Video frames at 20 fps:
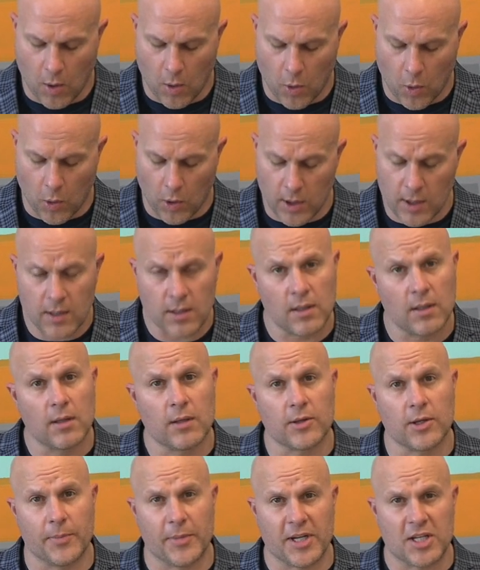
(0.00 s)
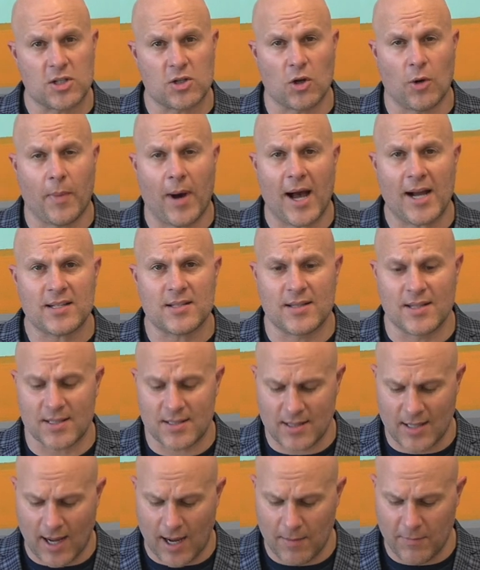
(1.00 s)
or the bistro box, this
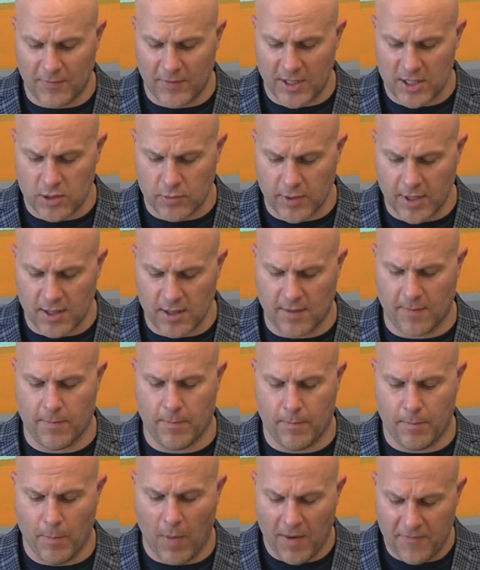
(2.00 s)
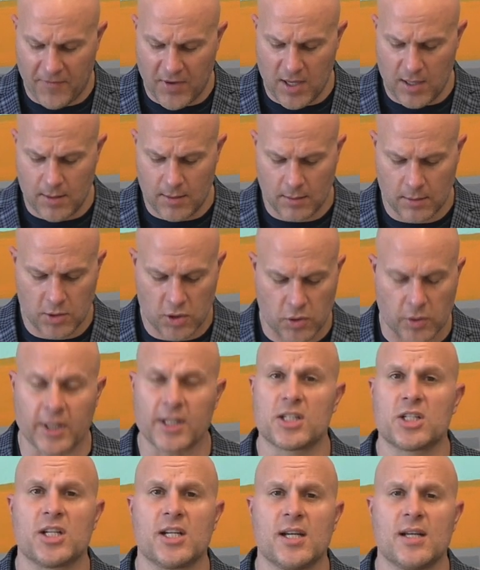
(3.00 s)
time featuring the muffin,
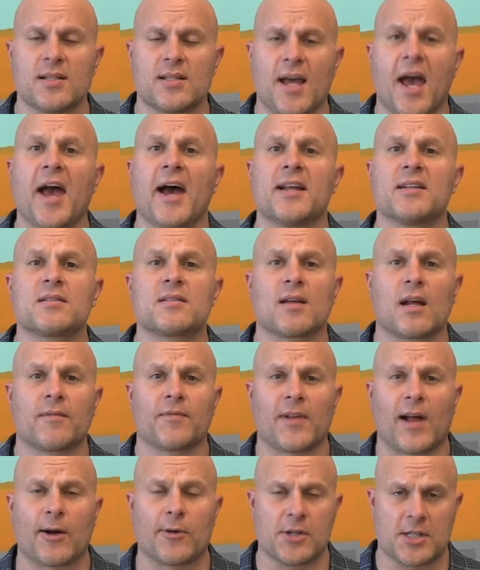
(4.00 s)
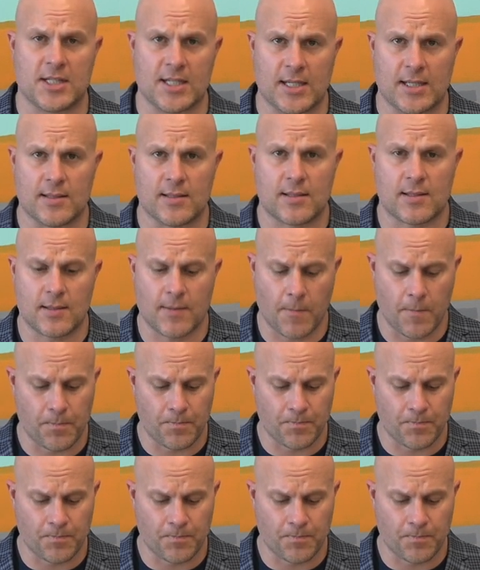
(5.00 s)
string cheese, and sunflower seeds.